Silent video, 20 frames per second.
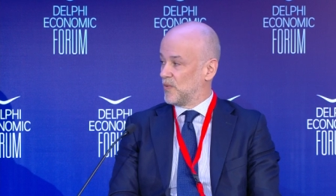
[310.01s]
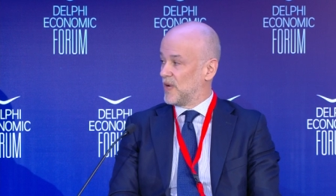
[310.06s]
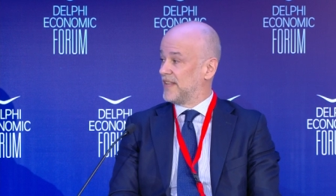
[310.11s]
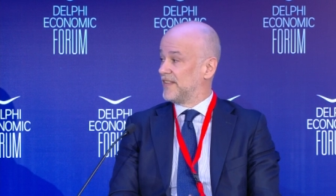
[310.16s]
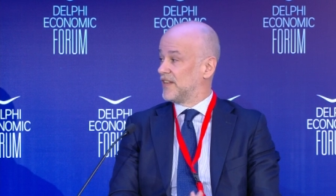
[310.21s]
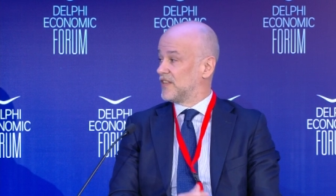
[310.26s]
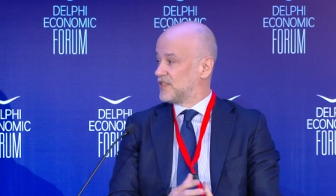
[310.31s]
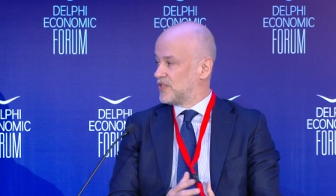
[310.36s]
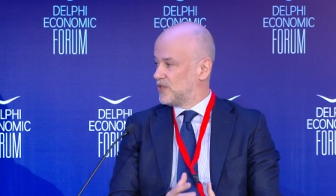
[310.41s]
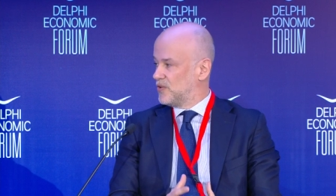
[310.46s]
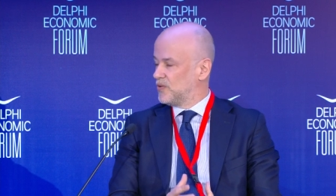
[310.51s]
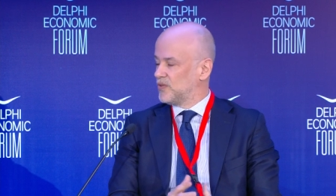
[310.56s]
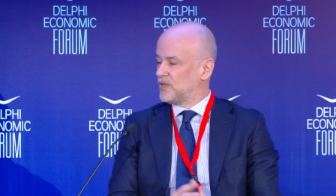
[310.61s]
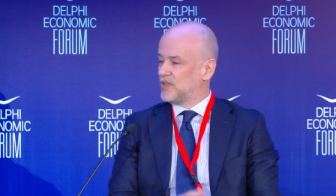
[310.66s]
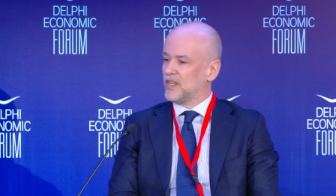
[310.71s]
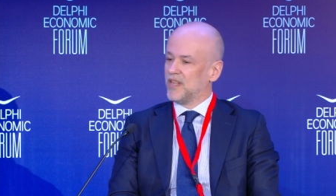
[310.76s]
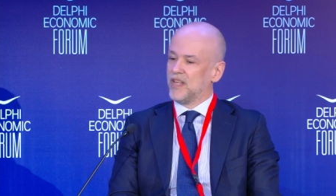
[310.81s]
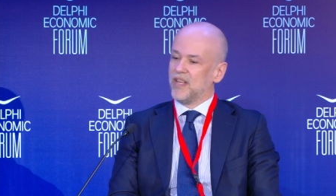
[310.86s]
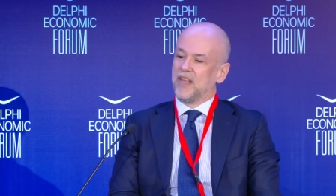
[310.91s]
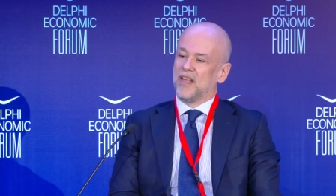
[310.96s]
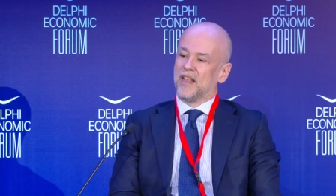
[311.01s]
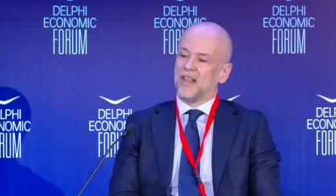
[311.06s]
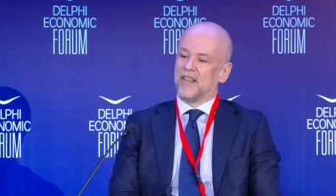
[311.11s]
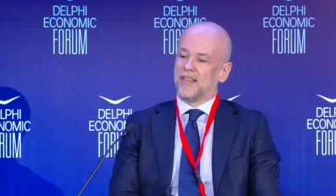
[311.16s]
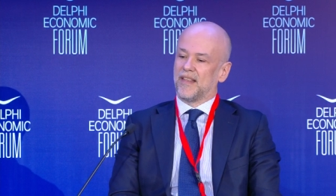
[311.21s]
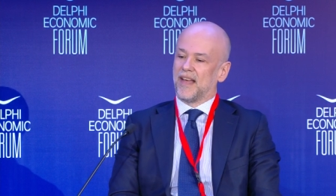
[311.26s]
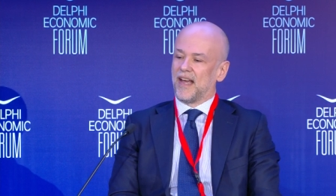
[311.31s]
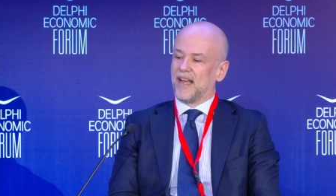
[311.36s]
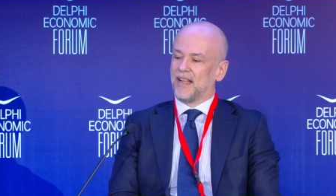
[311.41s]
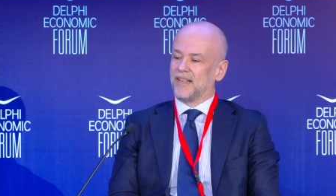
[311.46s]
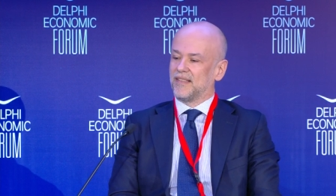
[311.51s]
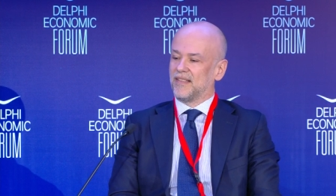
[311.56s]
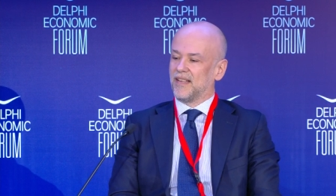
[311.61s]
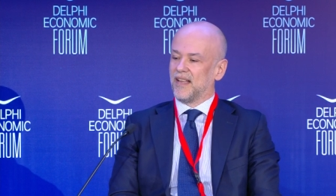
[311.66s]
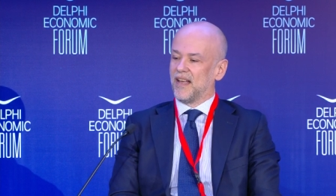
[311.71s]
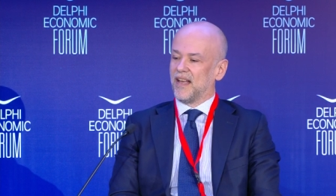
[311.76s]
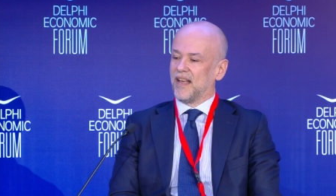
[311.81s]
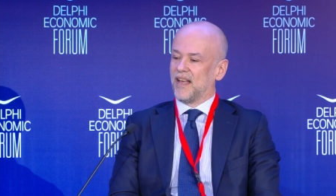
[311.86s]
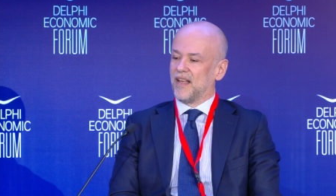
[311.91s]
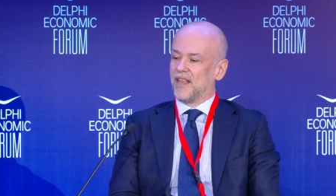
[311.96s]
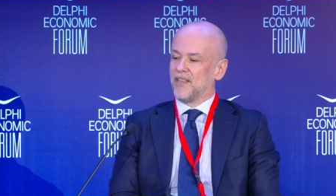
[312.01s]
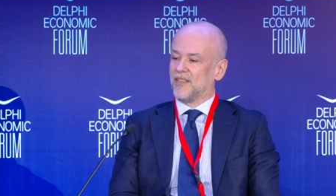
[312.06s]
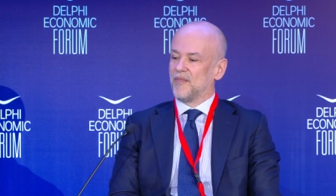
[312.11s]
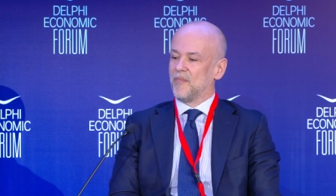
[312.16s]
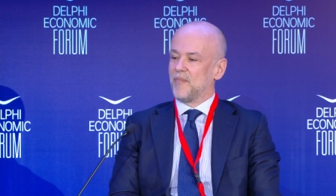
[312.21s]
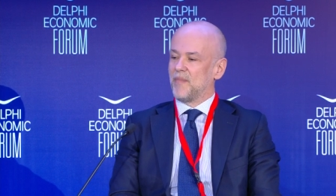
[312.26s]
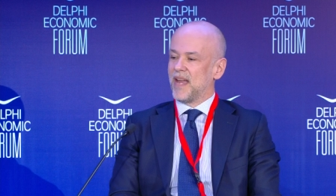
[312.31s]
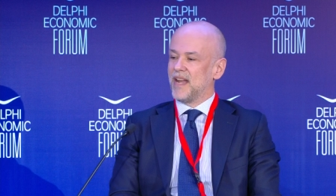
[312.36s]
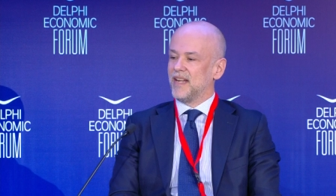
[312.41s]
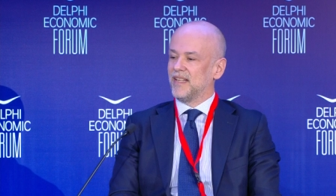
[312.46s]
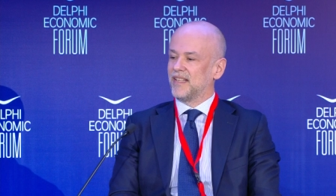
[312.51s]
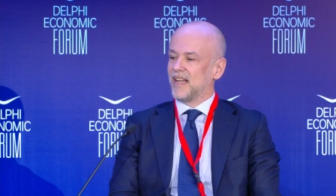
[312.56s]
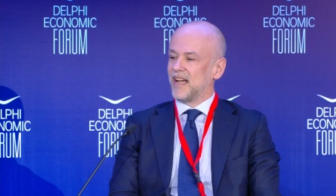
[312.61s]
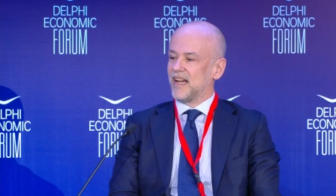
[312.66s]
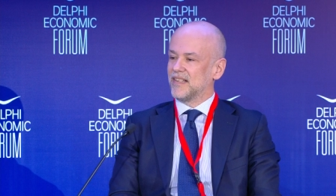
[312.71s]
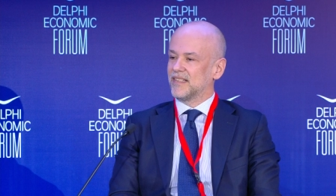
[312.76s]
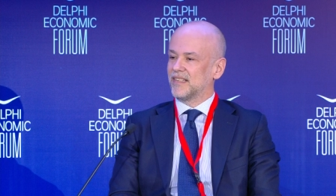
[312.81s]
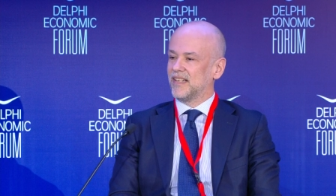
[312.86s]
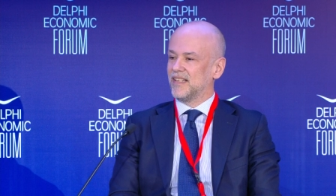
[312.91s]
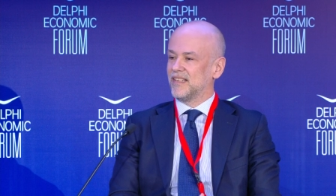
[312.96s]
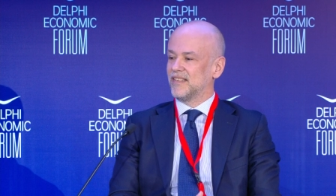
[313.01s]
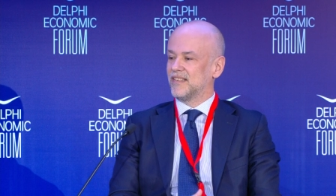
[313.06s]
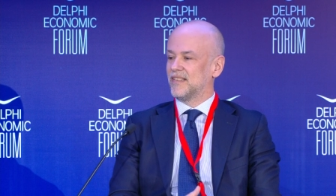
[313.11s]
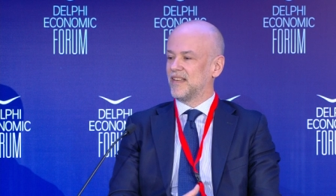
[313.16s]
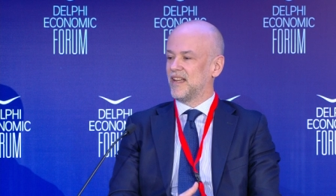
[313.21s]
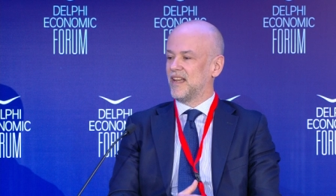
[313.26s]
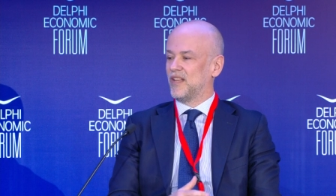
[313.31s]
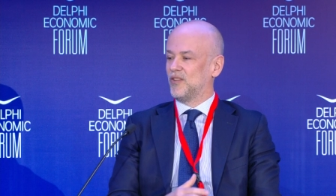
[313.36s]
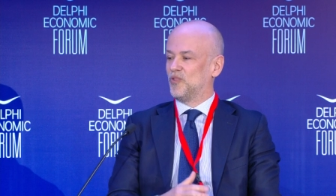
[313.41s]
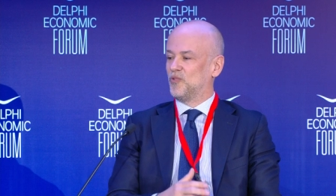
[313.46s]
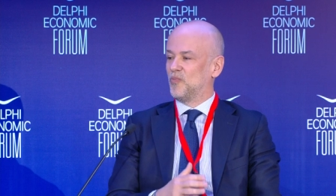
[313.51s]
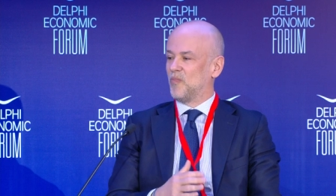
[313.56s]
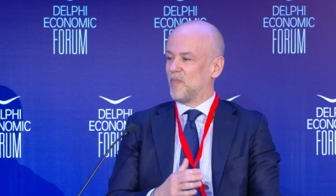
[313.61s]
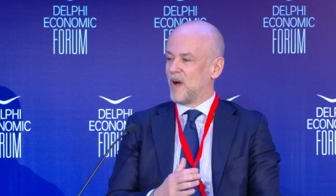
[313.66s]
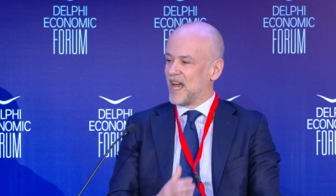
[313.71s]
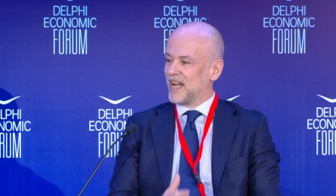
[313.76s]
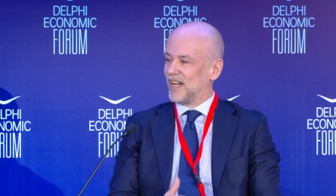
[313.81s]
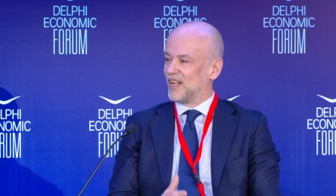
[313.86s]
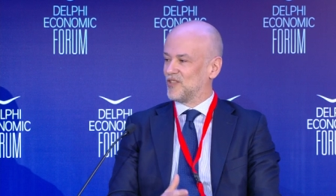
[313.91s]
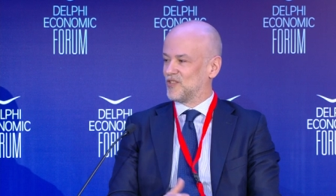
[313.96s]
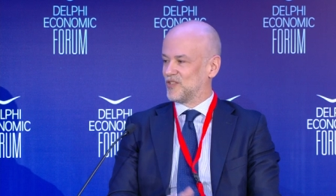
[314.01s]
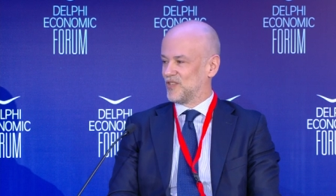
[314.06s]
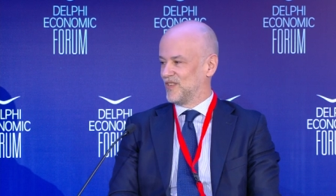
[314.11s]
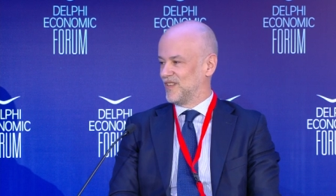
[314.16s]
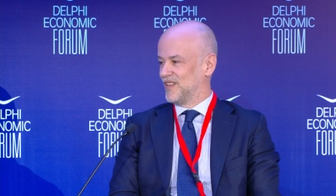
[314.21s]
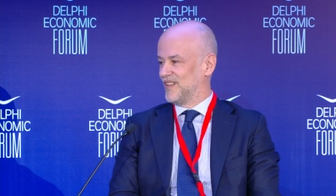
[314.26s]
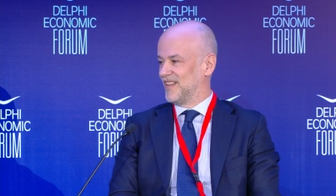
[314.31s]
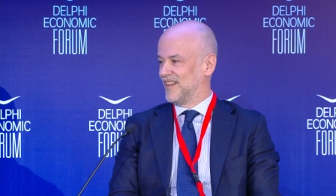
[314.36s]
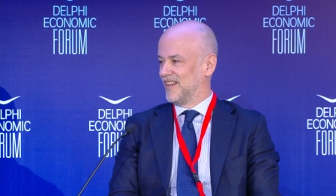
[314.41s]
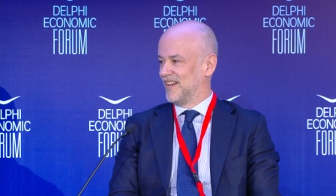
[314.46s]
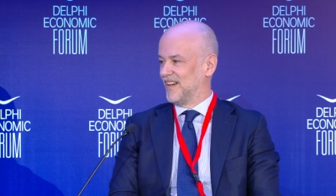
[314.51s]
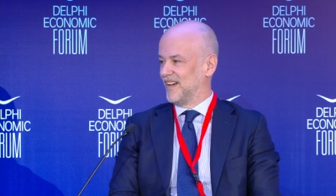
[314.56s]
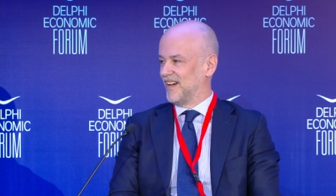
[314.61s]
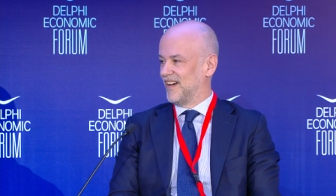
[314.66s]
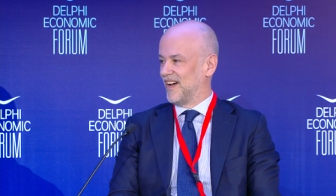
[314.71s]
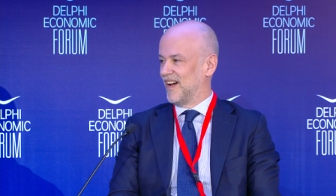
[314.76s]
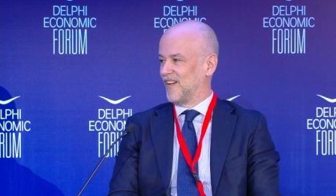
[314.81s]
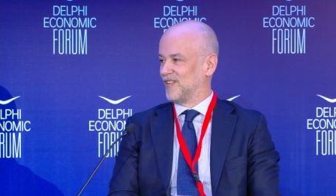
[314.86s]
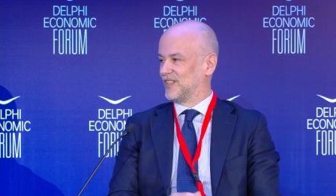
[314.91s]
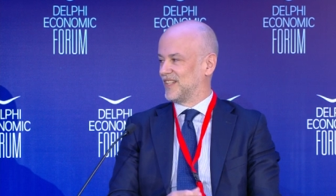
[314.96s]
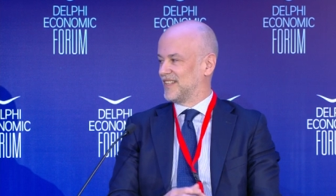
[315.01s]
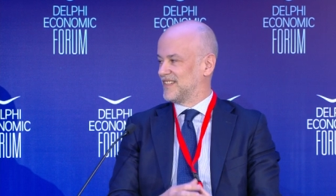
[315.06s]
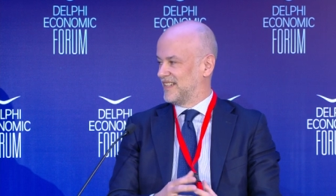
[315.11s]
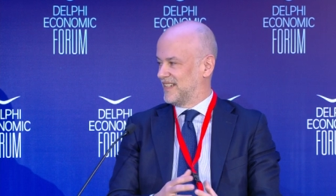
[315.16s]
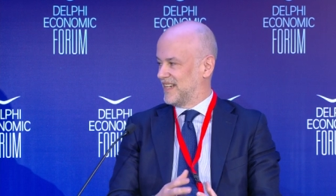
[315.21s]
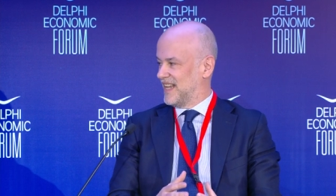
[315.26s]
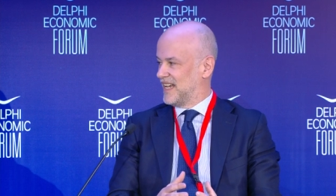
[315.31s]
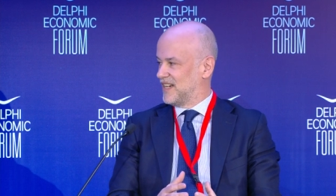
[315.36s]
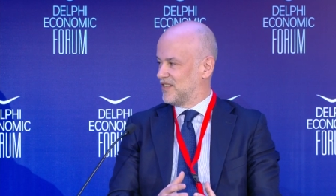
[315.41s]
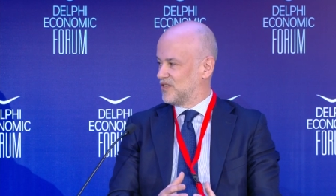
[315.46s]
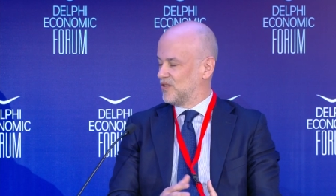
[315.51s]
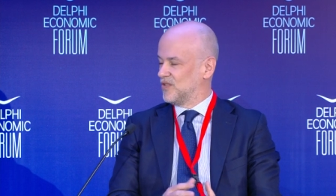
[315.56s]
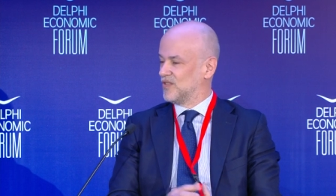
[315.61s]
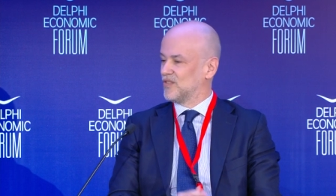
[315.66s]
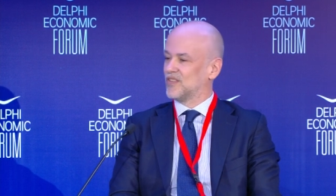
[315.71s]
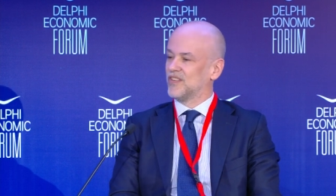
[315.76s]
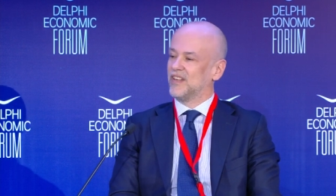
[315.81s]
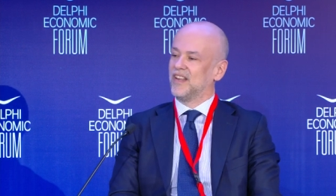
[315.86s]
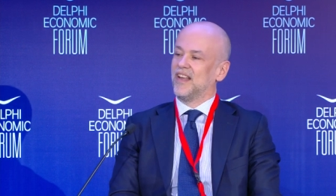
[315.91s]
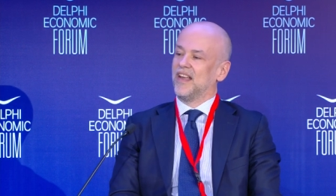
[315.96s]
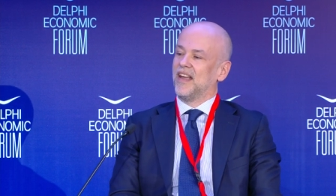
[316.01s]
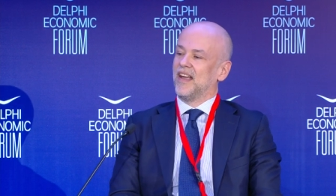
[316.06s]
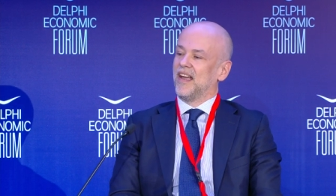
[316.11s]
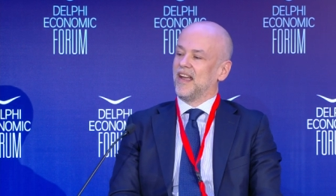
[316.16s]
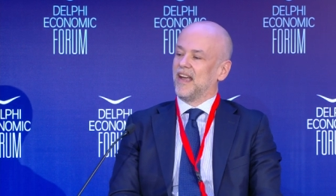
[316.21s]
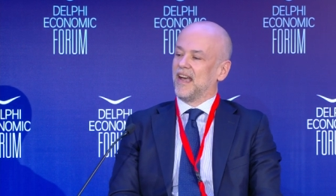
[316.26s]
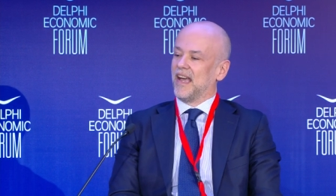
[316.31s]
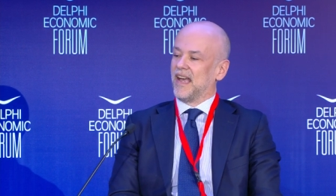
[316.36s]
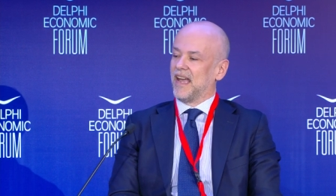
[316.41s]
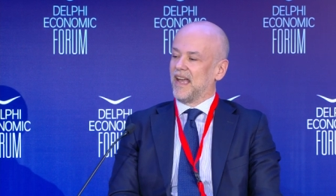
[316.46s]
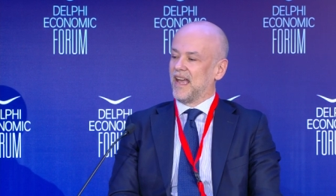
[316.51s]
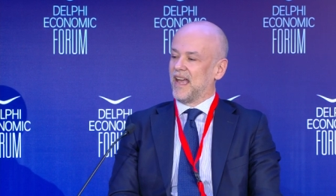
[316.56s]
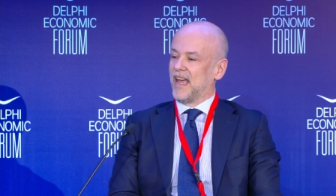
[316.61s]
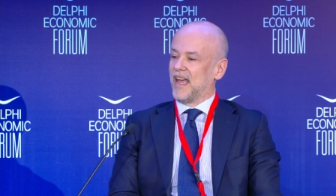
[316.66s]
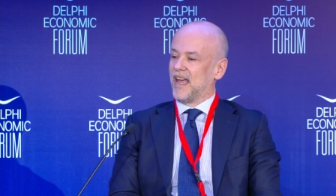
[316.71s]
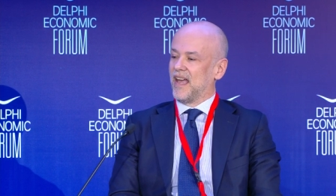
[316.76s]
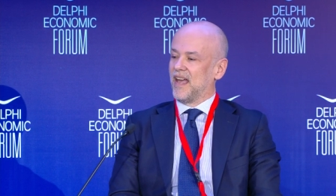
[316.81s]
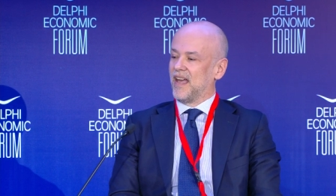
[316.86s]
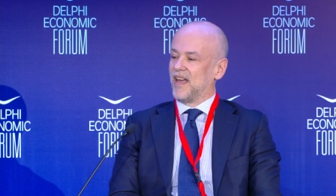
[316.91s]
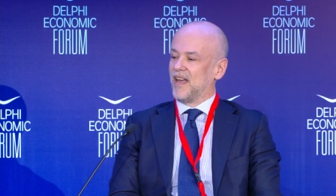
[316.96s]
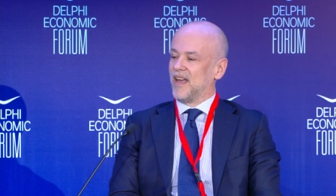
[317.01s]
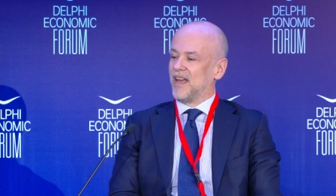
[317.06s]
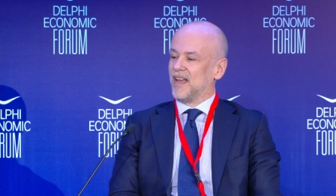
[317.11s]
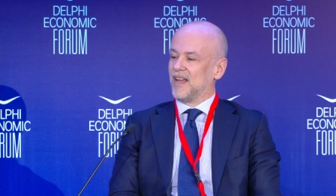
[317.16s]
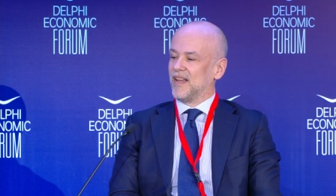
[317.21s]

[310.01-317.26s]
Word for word: We understood that the main task is to manage uh, our destinations, uh, uh,